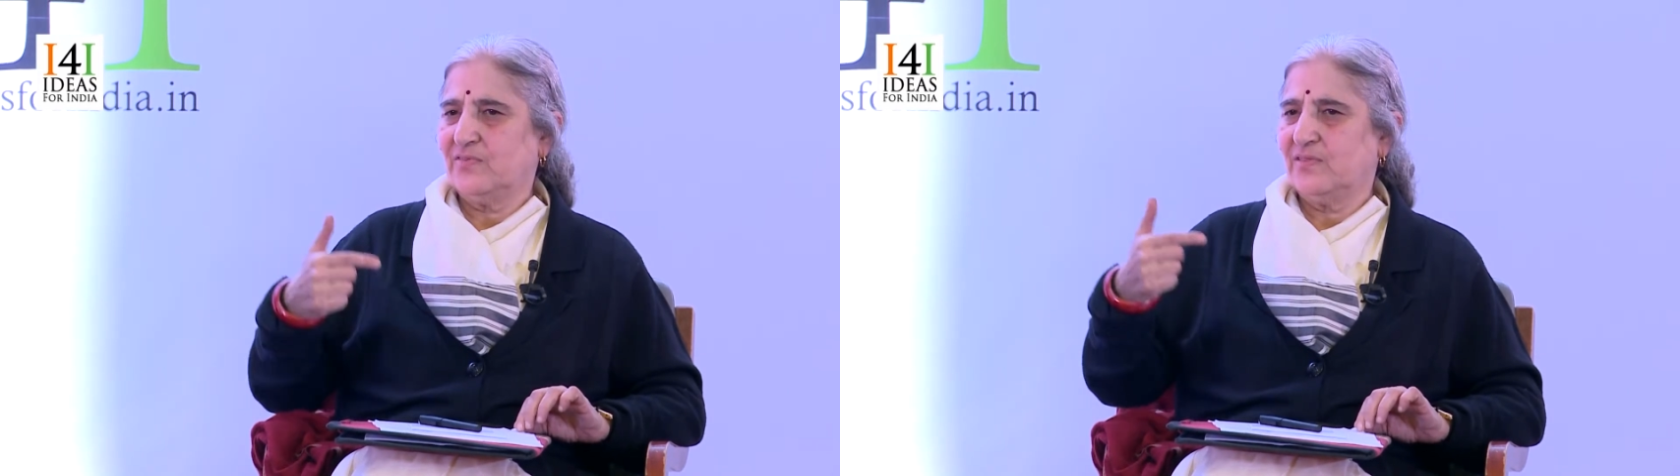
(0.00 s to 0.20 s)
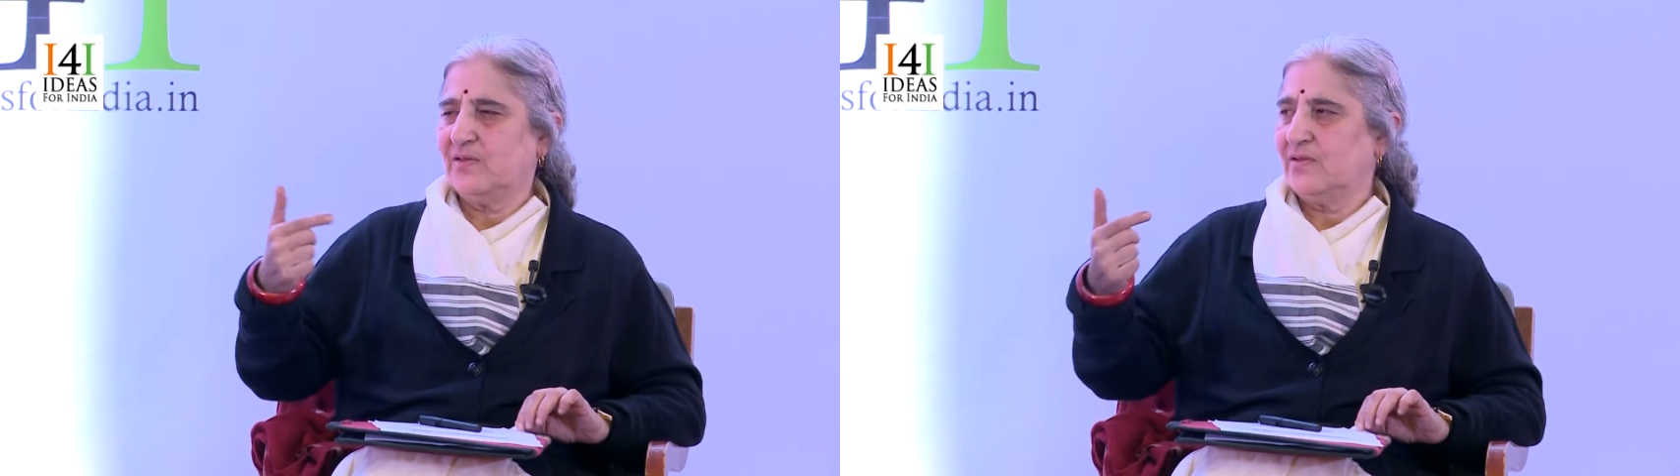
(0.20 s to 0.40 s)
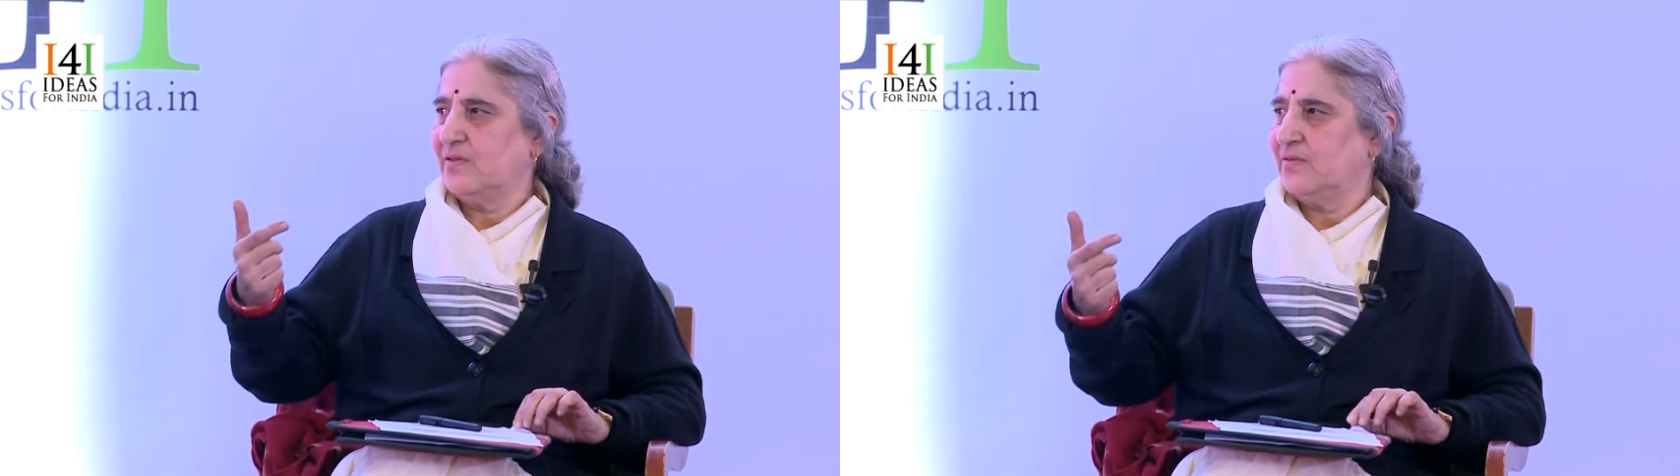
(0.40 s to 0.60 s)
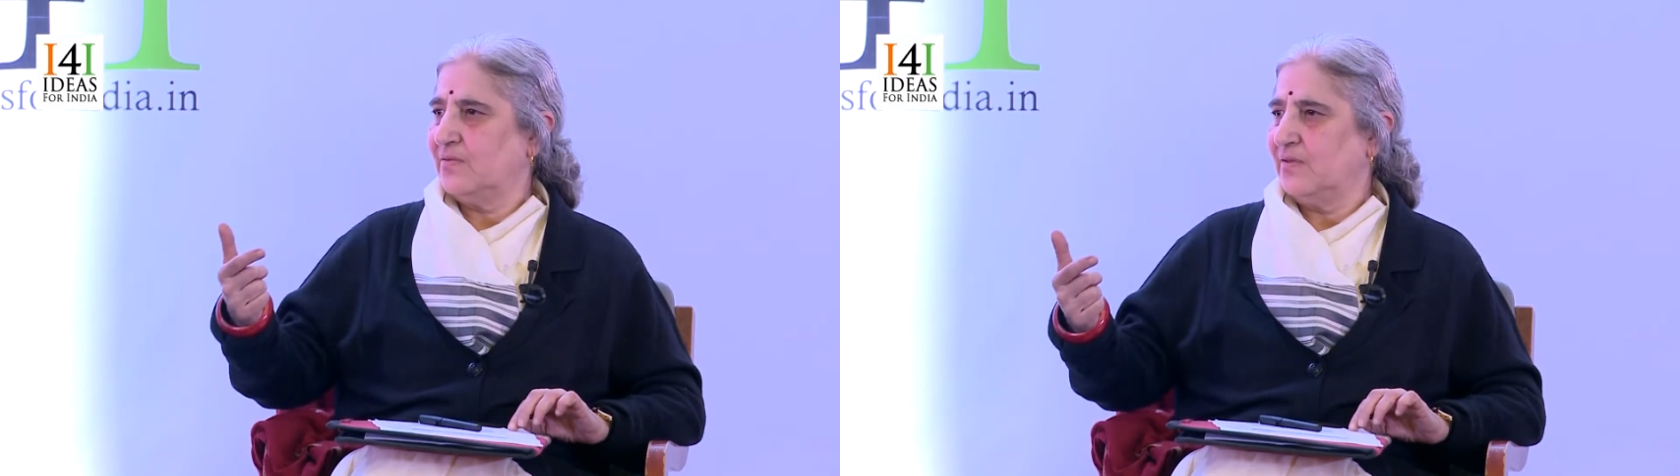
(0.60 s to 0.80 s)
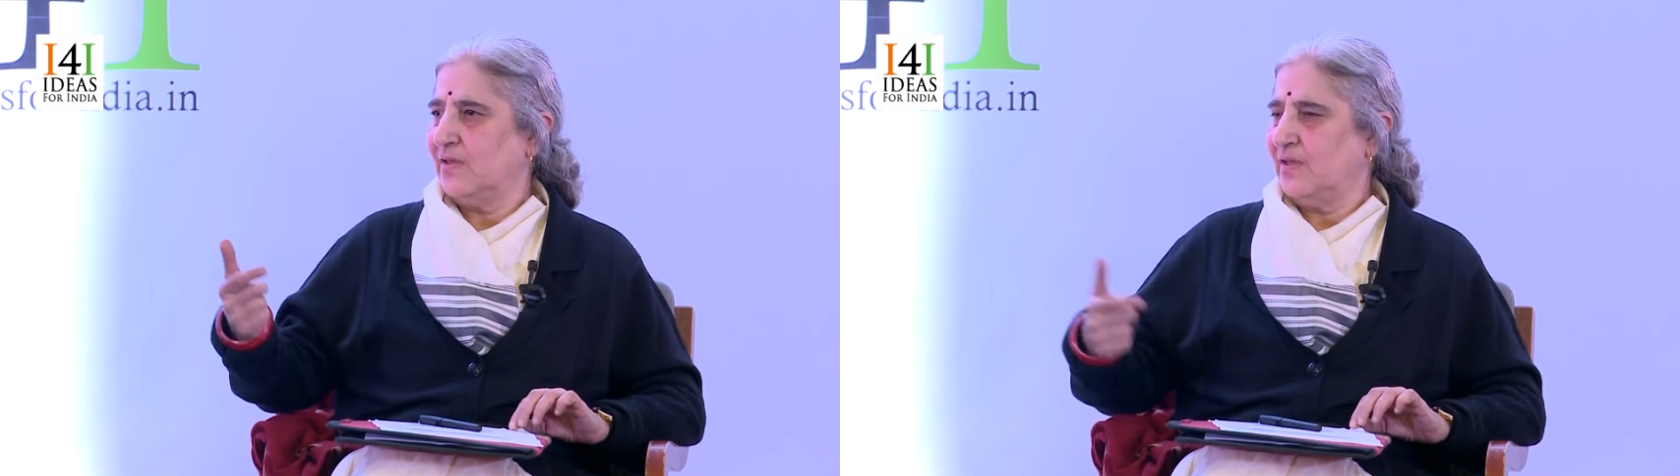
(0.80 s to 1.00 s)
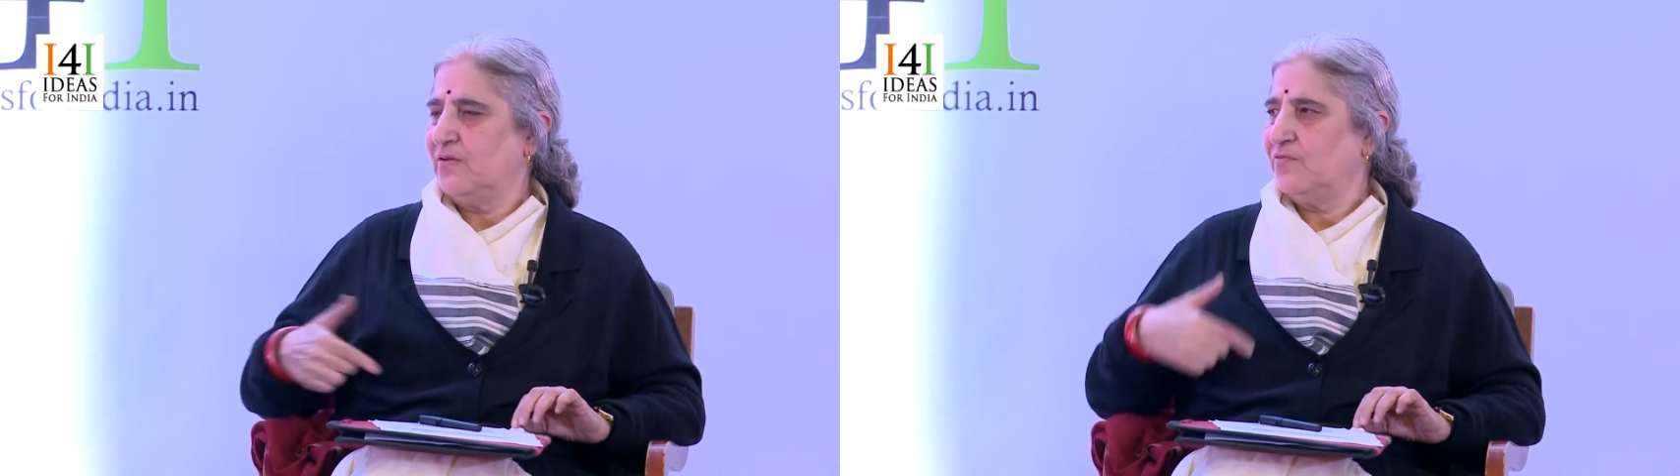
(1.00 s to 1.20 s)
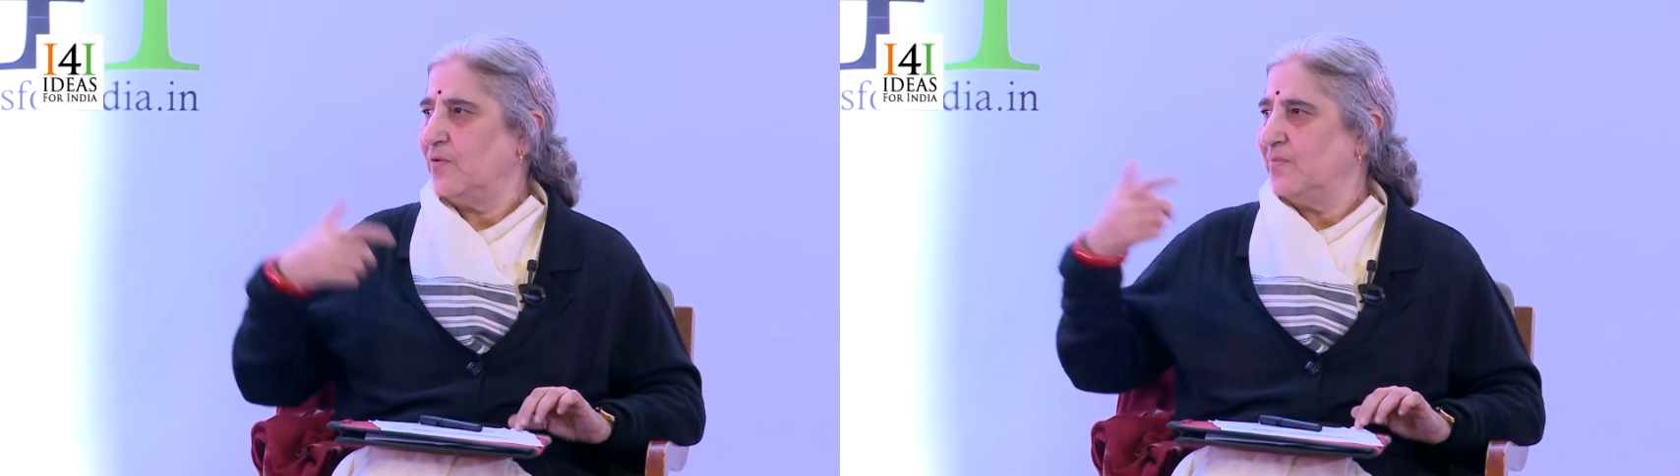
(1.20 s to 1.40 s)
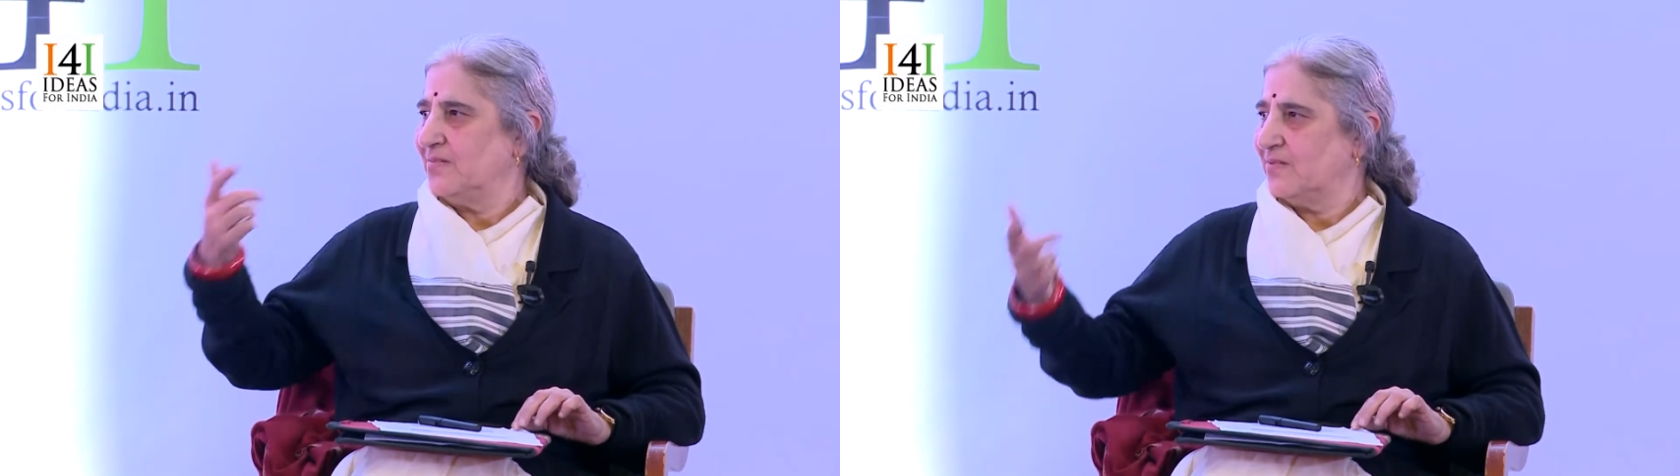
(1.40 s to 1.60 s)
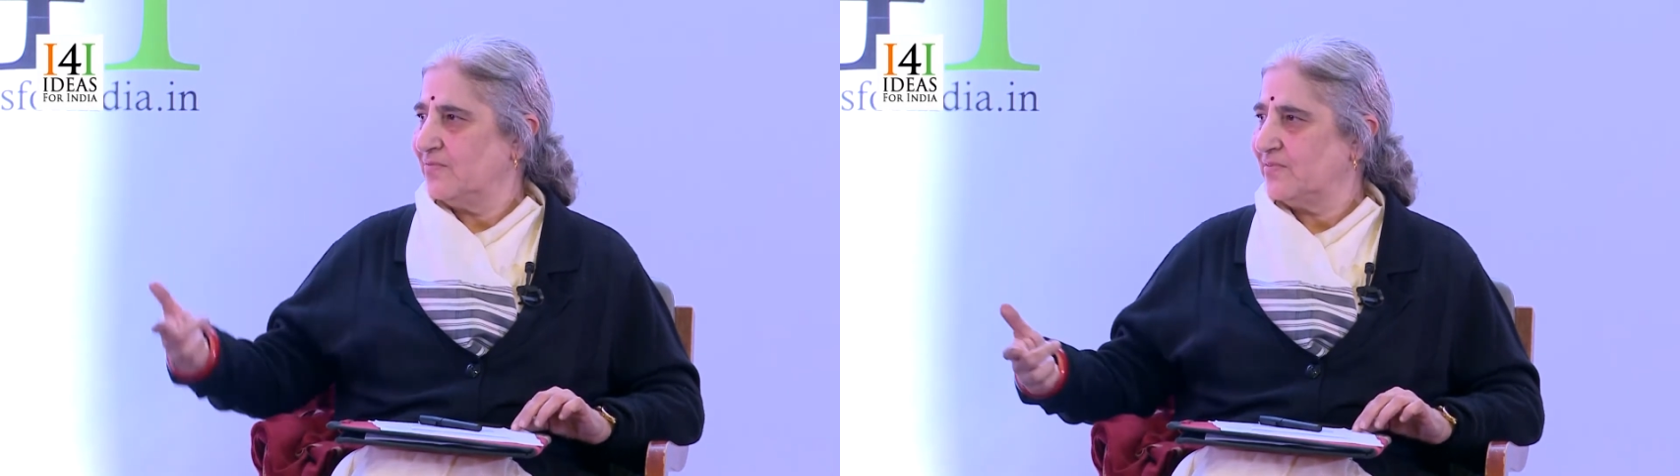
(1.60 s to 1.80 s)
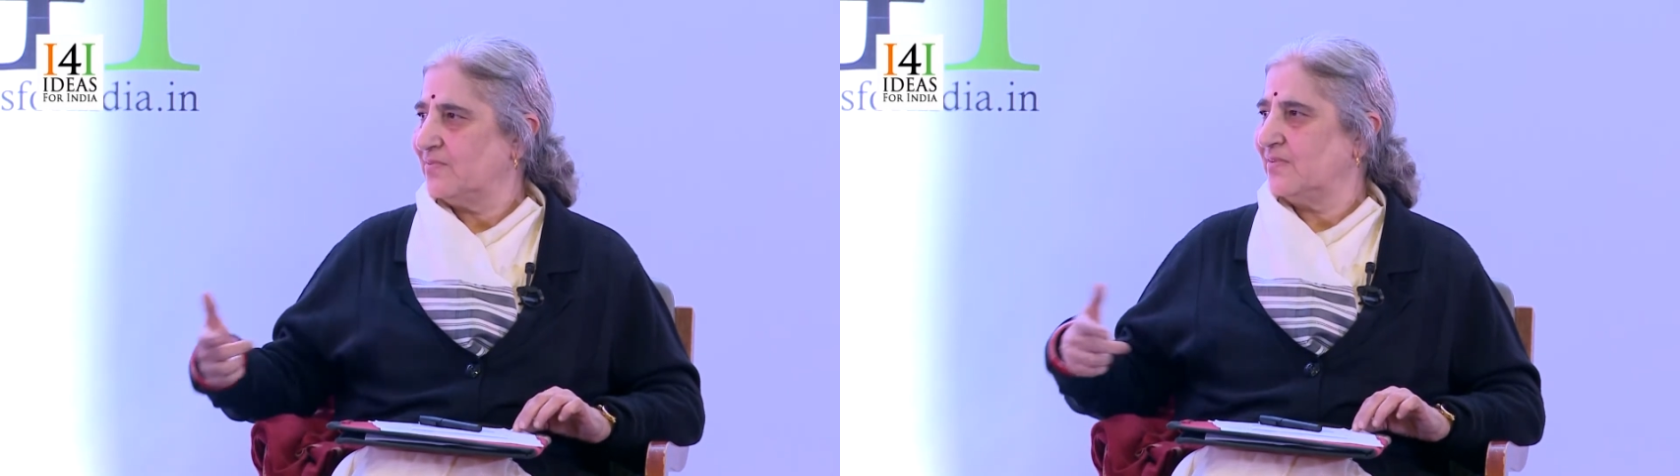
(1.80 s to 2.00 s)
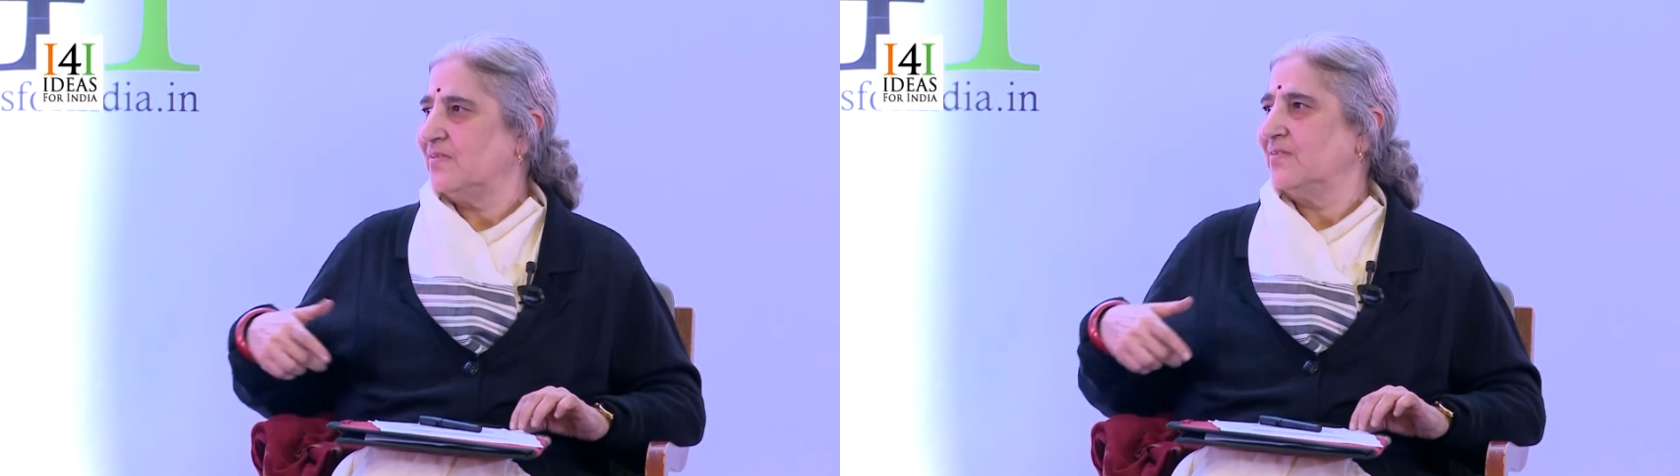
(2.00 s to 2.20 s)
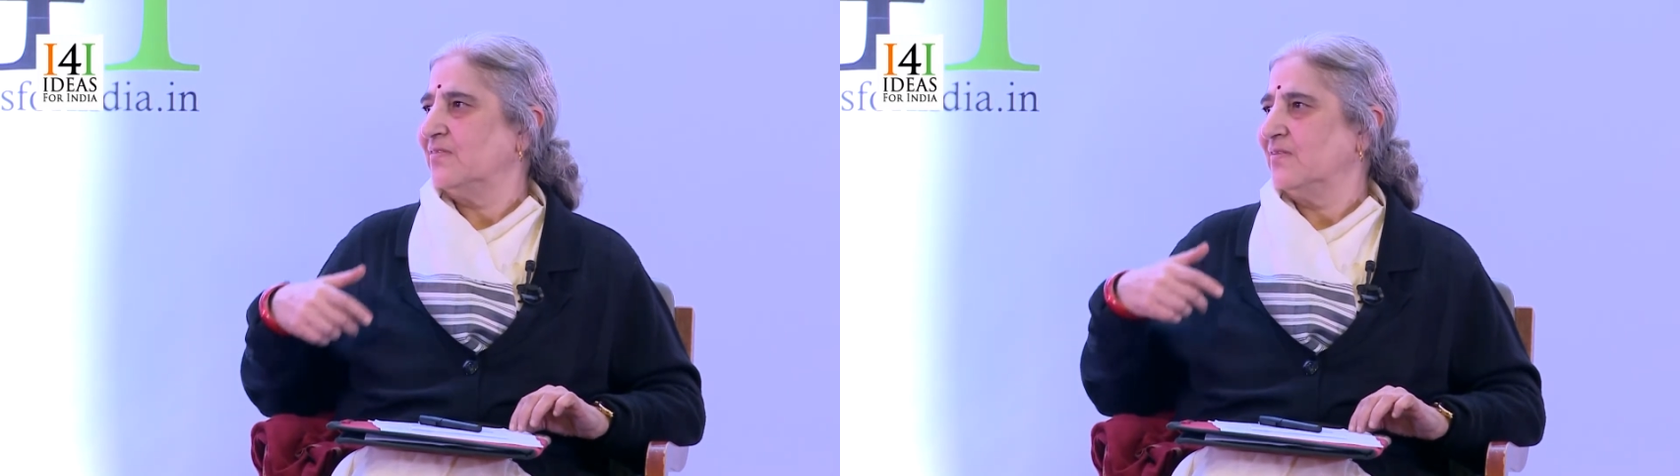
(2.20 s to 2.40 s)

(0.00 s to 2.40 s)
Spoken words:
the informal services,